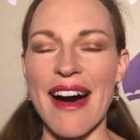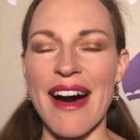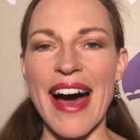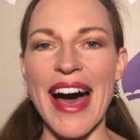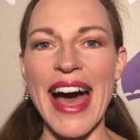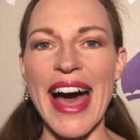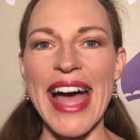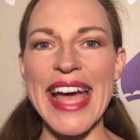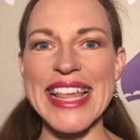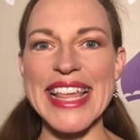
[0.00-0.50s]

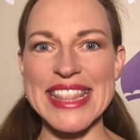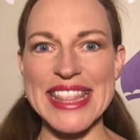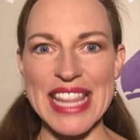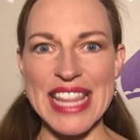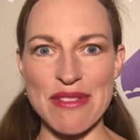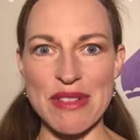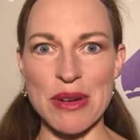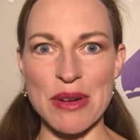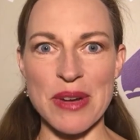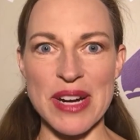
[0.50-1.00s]
I
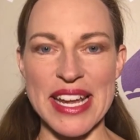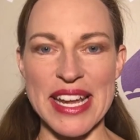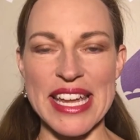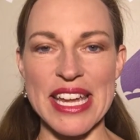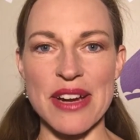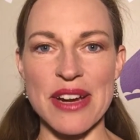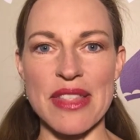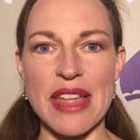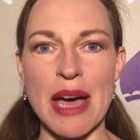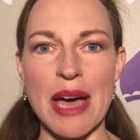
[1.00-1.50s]
love it when I
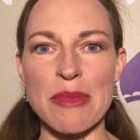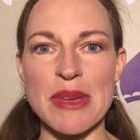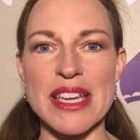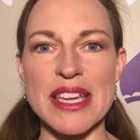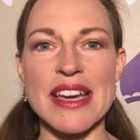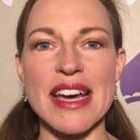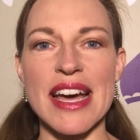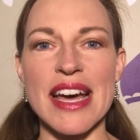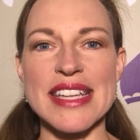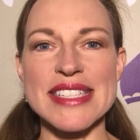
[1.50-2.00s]
hear that
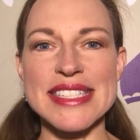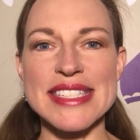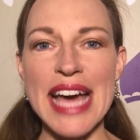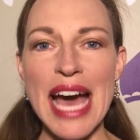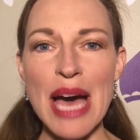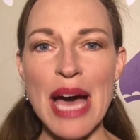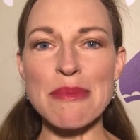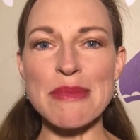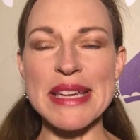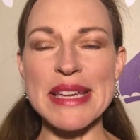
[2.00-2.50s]
because
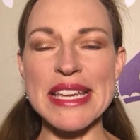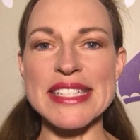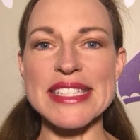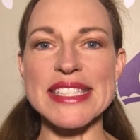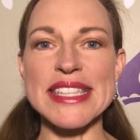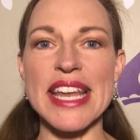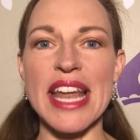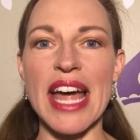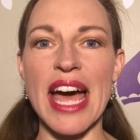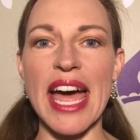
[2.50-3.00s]
that means
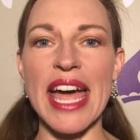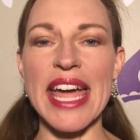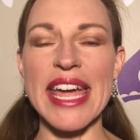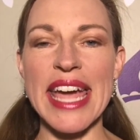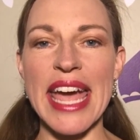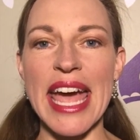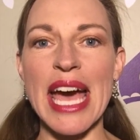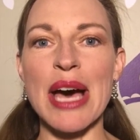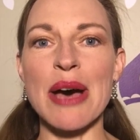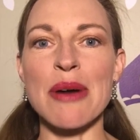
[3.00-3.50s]
that I
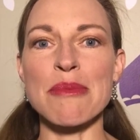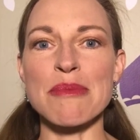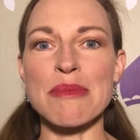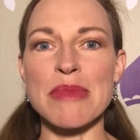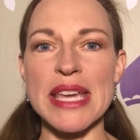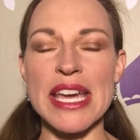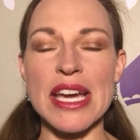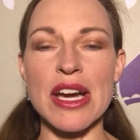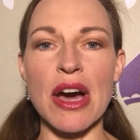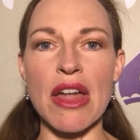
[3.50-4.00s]
am
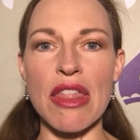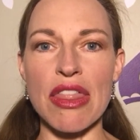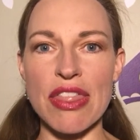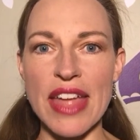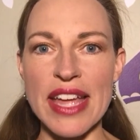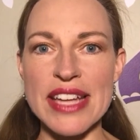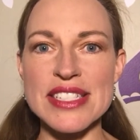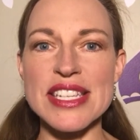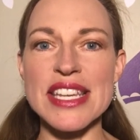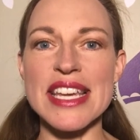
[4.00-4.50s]
being
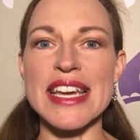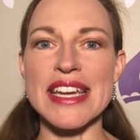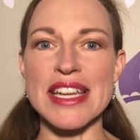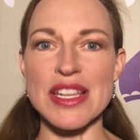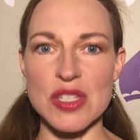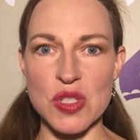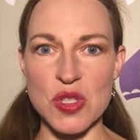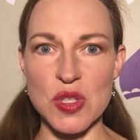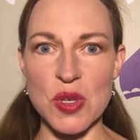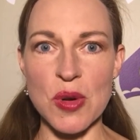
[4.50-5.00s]

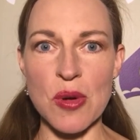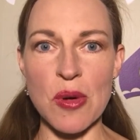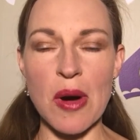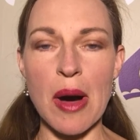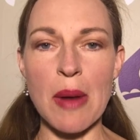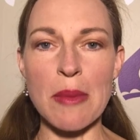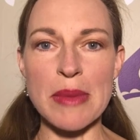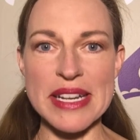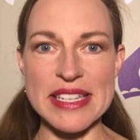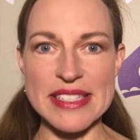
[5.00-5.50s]
authentic to
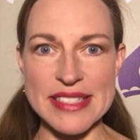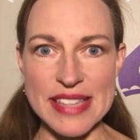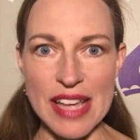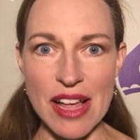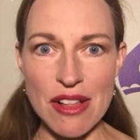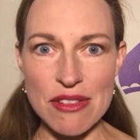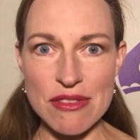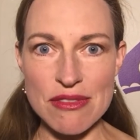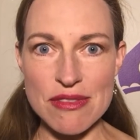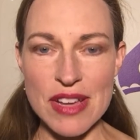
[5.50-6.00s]

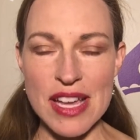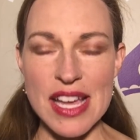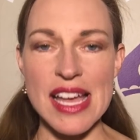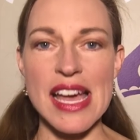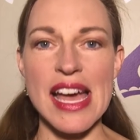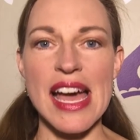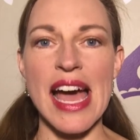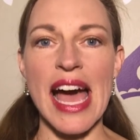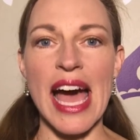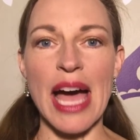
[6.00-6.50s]
myself,
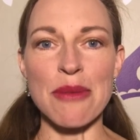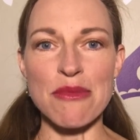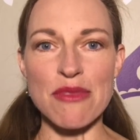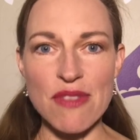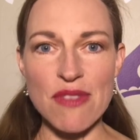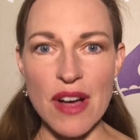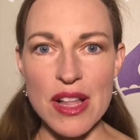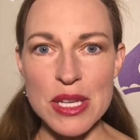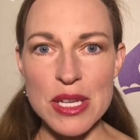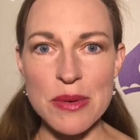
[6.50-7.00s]
I'm
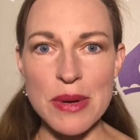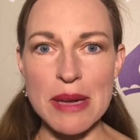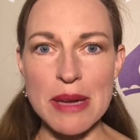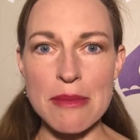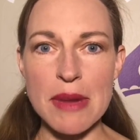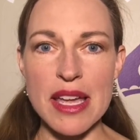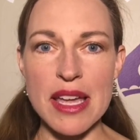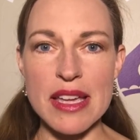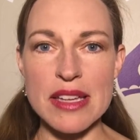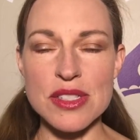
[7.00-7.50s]
following
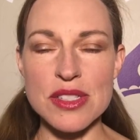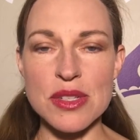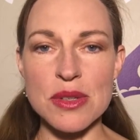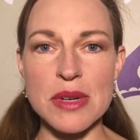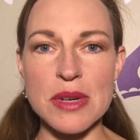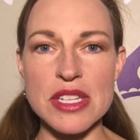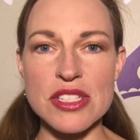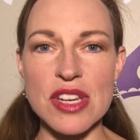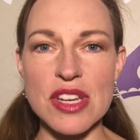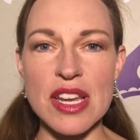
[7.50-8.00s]
my
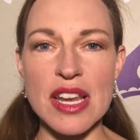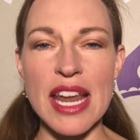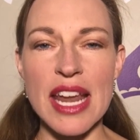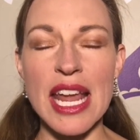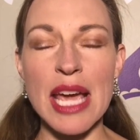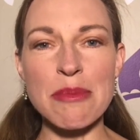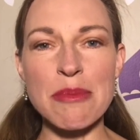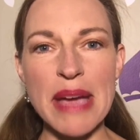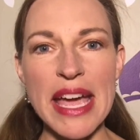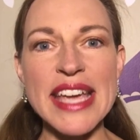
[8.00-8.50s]
intuition, and
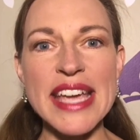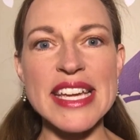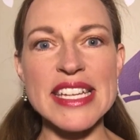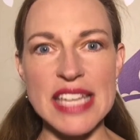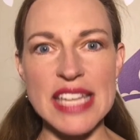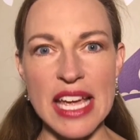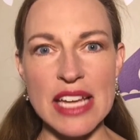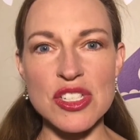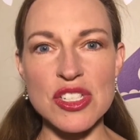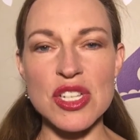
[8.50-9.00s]
I'm paying
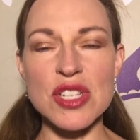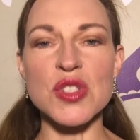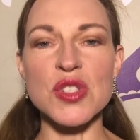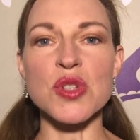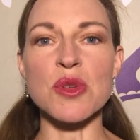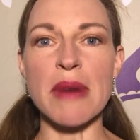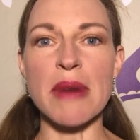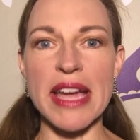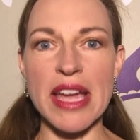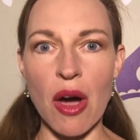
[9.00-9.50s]
attention
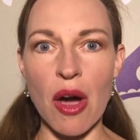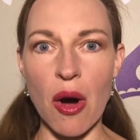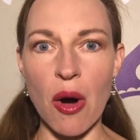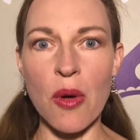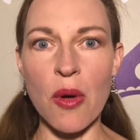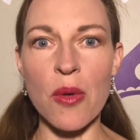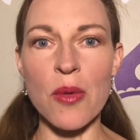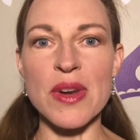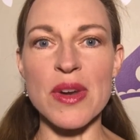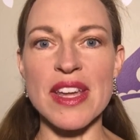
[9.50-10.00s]
to my
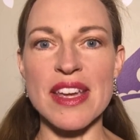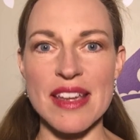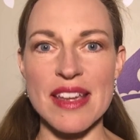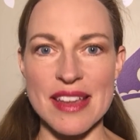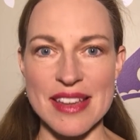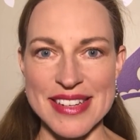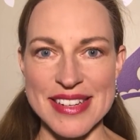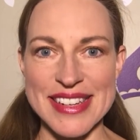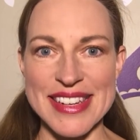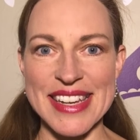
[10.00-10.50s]
own
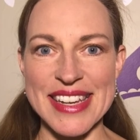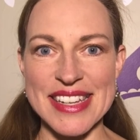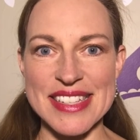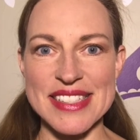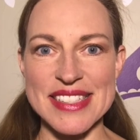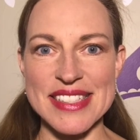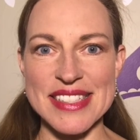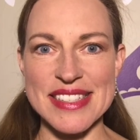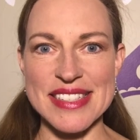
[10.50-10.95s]
needs.